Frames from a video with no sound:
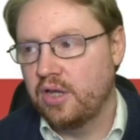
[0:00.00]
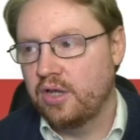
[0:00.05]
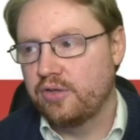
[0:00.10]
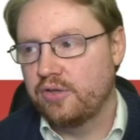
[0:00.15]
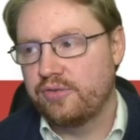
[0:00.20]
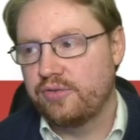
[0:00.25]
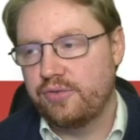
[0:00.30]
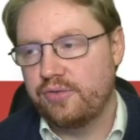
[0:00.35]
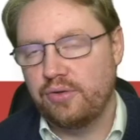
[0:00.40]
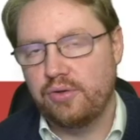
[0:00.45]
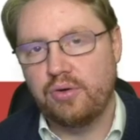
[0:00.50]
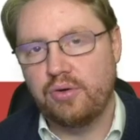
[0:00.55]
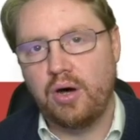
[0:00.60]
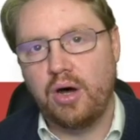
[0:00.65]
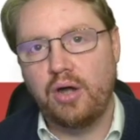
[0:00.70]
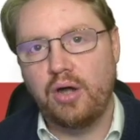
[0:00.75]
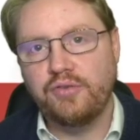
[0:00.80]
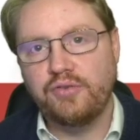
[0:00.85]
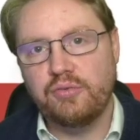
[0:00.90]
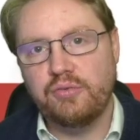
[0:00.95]
So
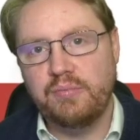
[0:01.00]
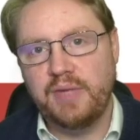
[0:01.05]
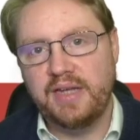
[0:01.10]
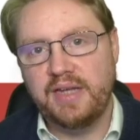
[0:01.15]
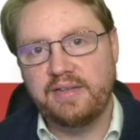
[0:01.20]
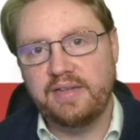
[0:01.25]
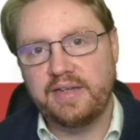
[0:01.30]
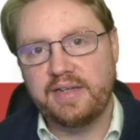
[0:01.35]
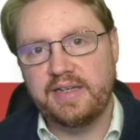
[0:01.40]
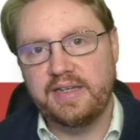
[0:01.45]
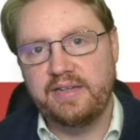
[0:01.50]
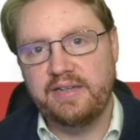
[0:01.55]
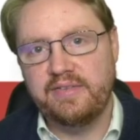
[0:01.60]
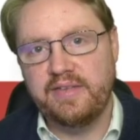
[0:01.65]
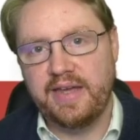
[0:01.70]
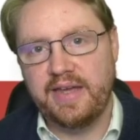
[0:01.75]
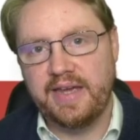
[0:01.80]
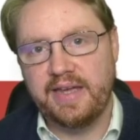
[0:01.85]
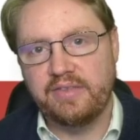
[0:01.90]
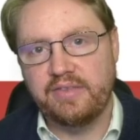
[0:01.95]
automatically
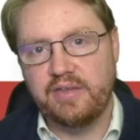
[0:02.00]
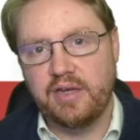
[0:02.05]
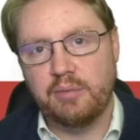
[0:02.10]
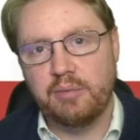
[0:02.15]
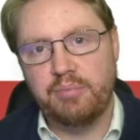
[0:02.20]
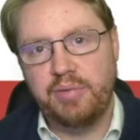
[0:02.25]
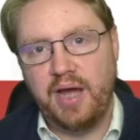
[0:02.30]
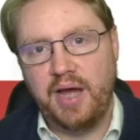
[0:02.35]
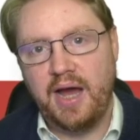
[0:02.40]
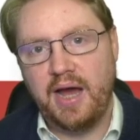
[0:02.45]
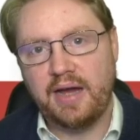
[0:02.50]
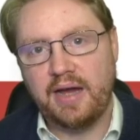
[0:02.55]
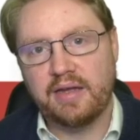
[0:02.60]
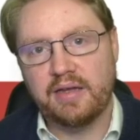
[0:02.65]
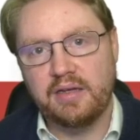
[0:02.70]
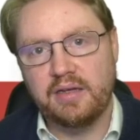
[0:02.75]
they get their pack